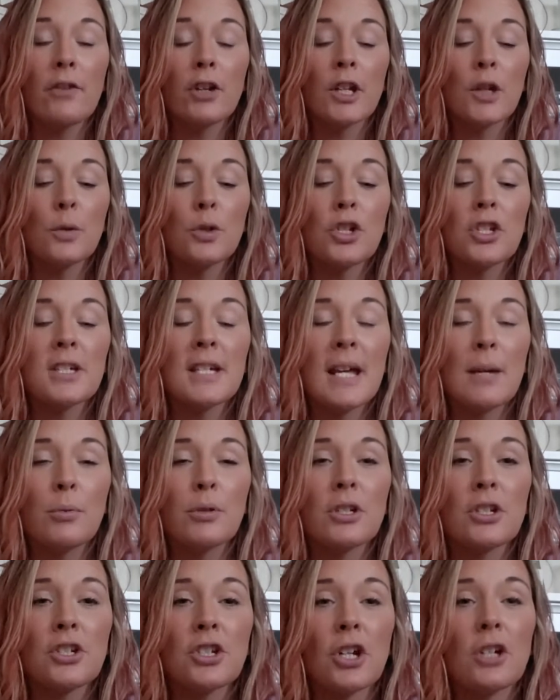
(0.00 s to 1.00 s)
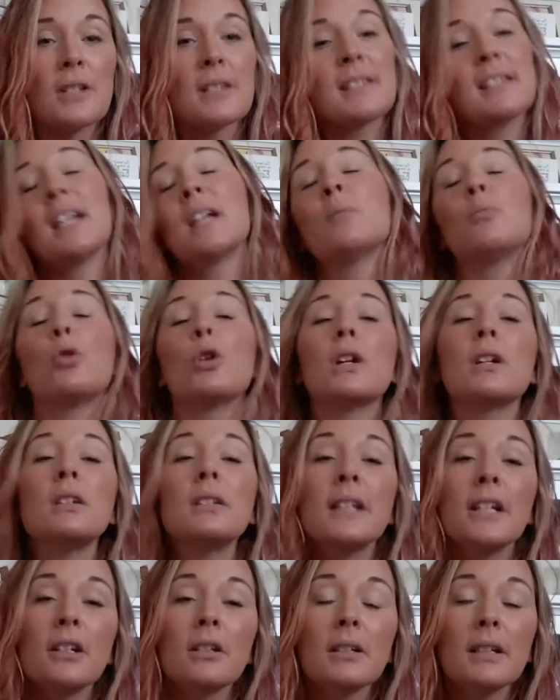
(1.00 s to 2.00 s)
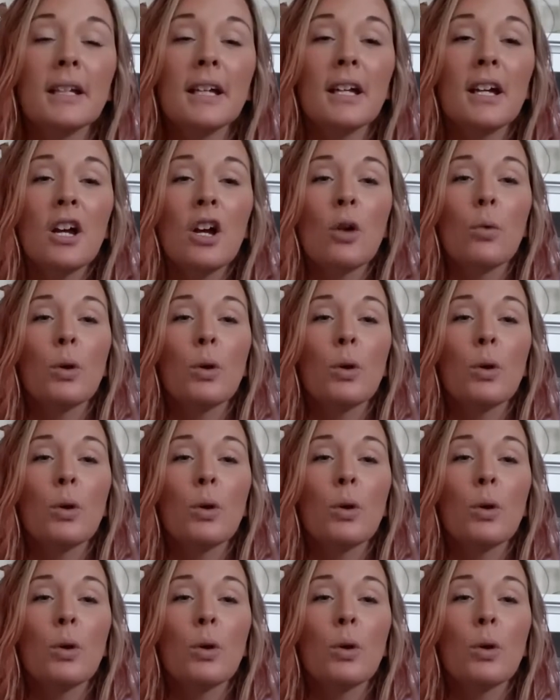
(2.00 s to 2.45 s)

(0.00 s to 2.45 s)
You were just able to start seeing more clearly